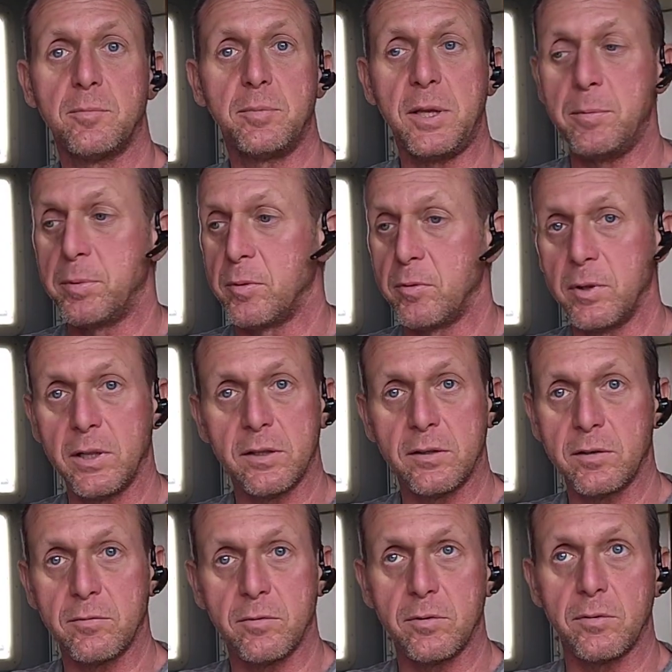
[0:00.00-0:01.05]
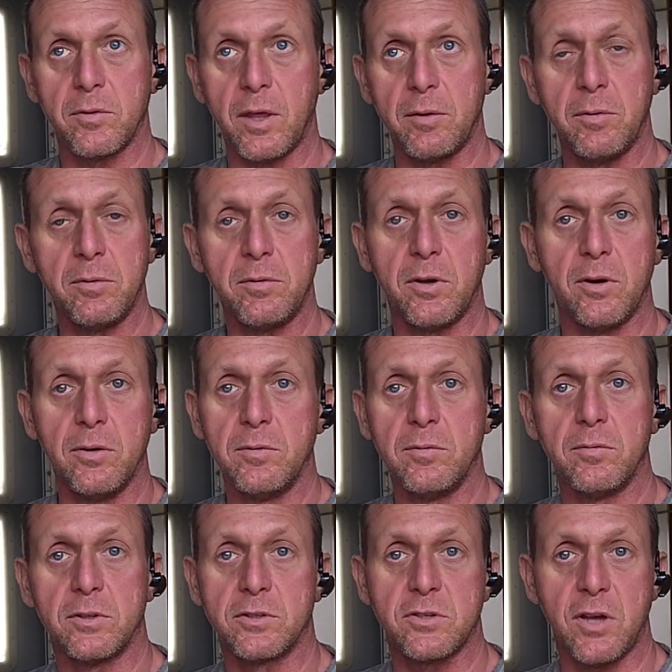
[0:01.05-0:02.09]
The people they won't know.
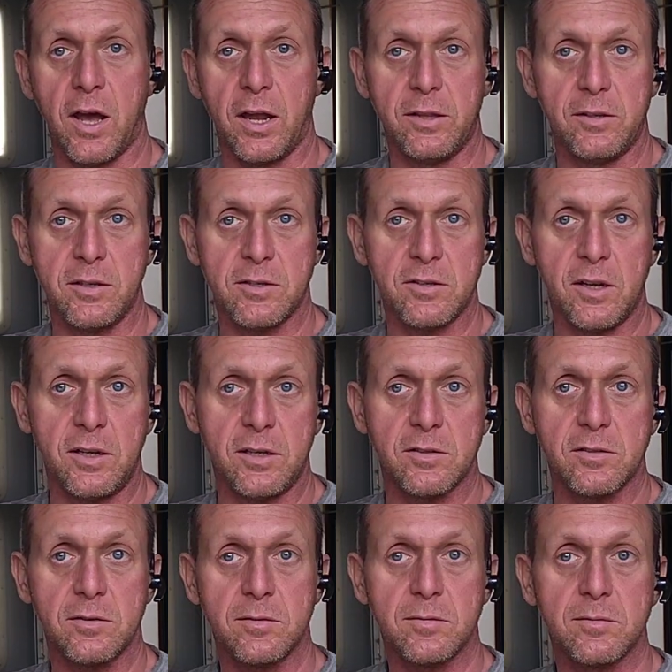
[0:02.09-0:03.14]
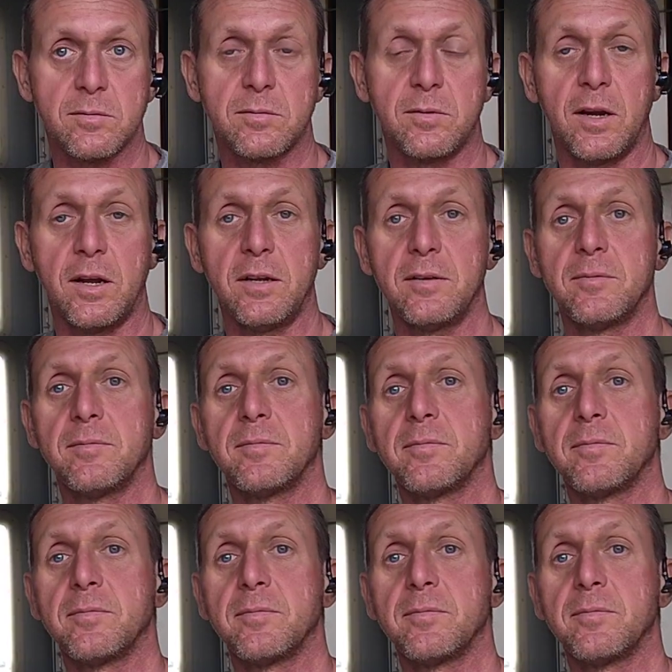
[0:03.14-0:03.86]
We'll just hide these studies, right?